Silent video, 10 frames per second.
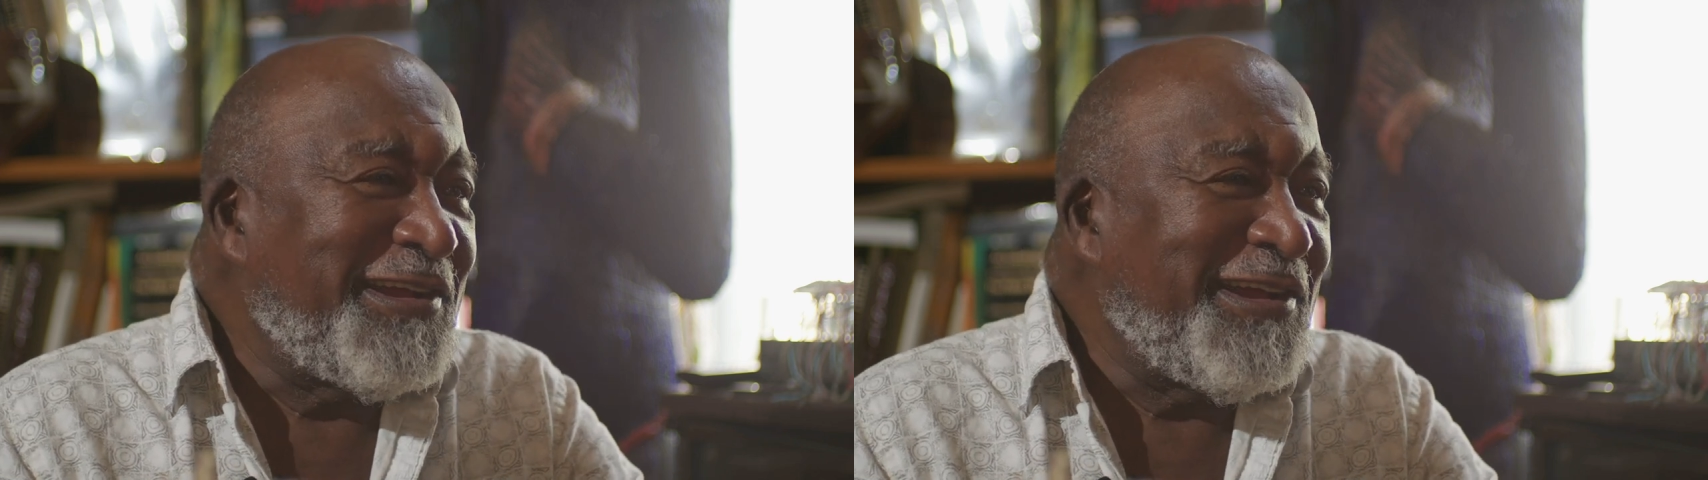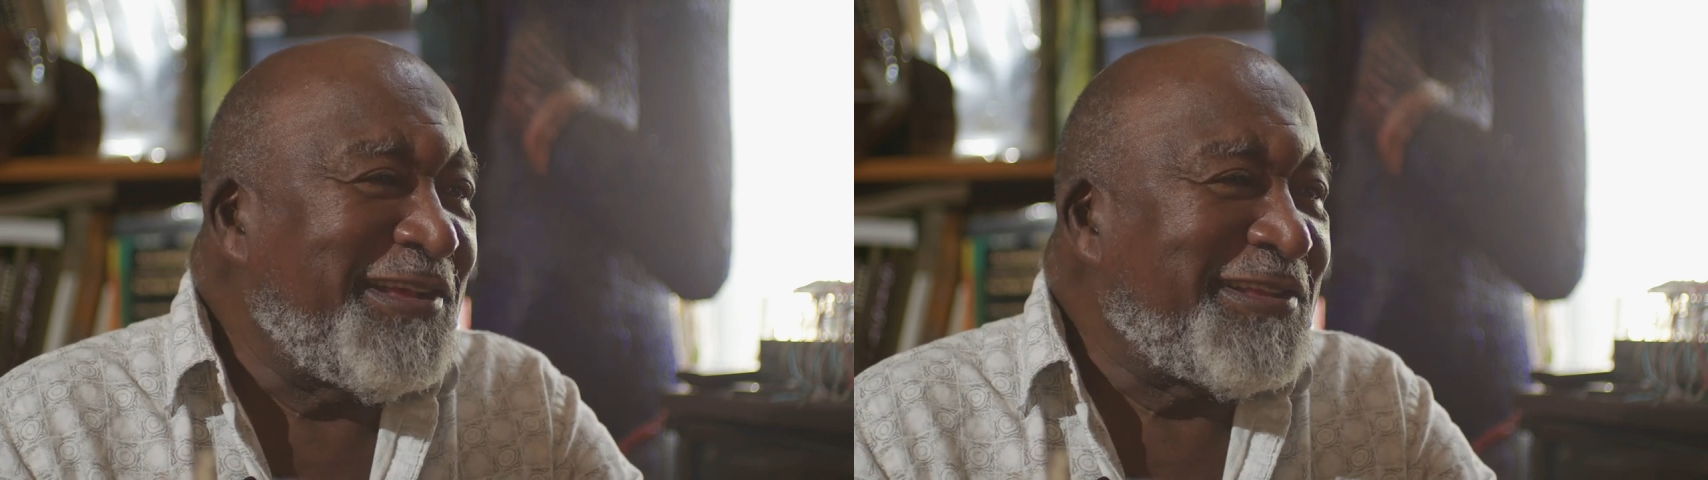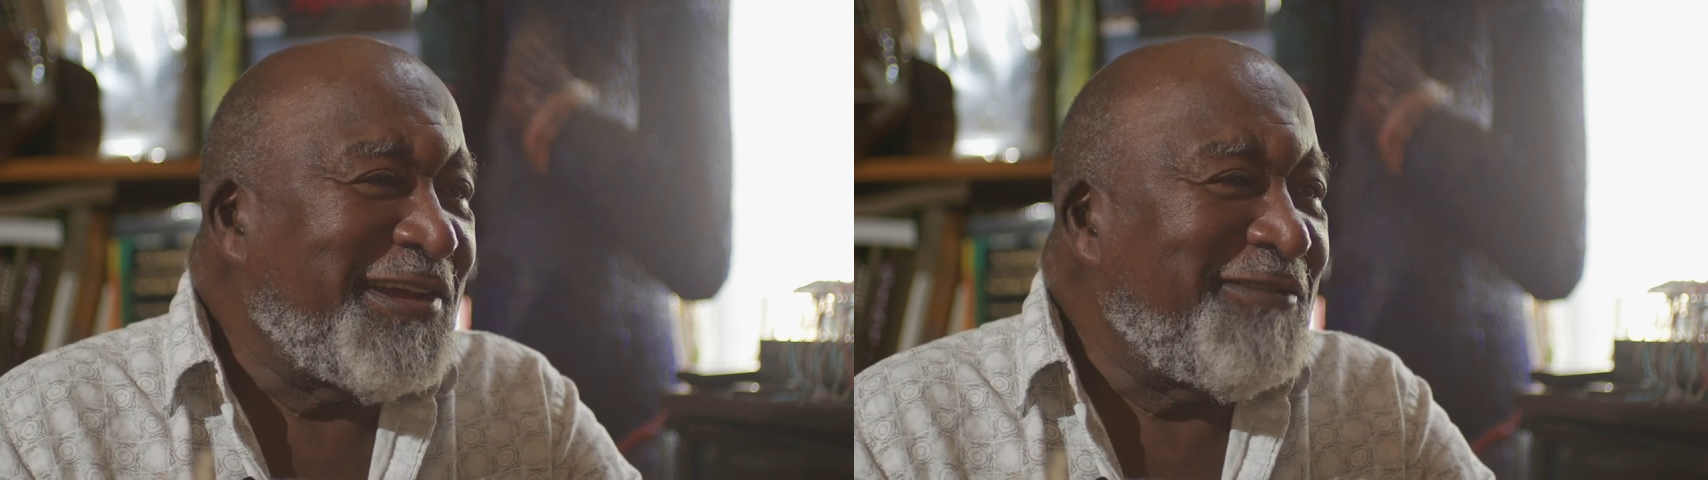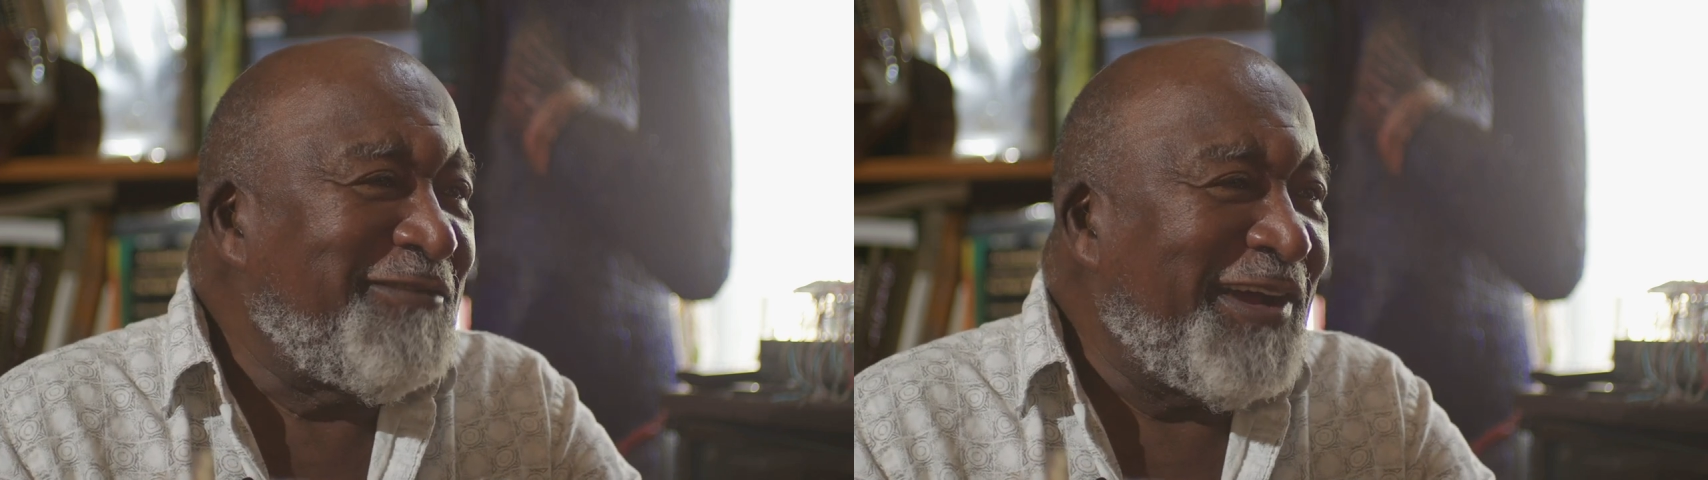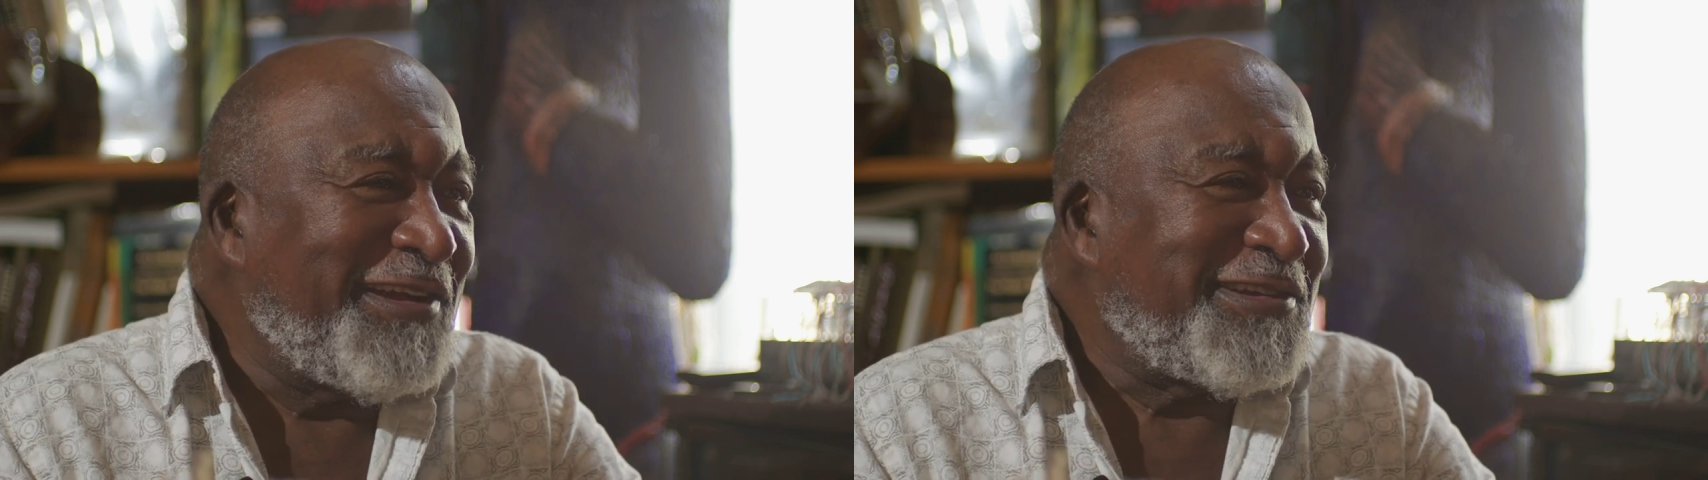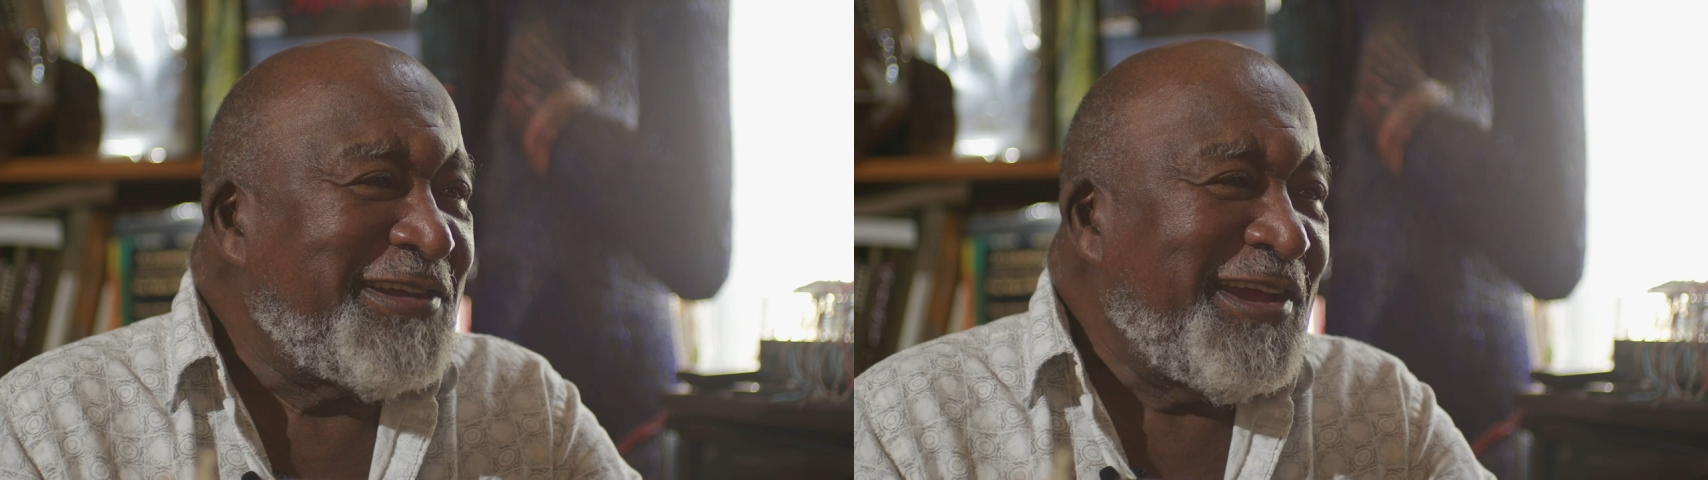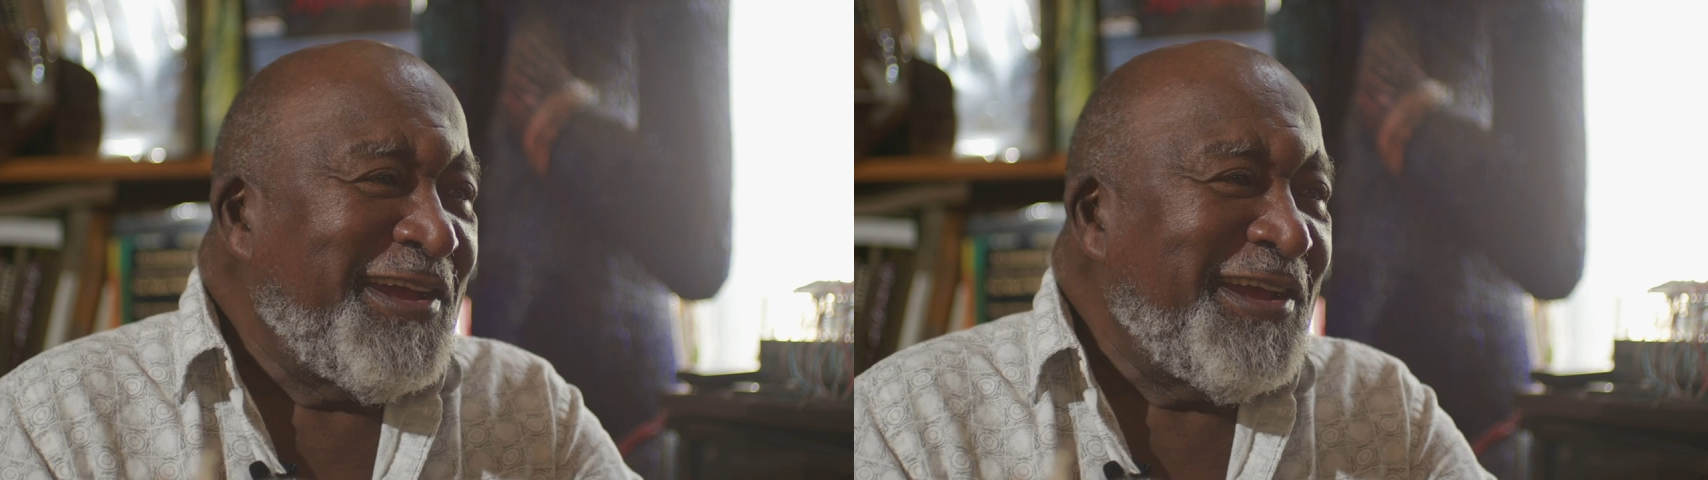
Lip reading: anything much.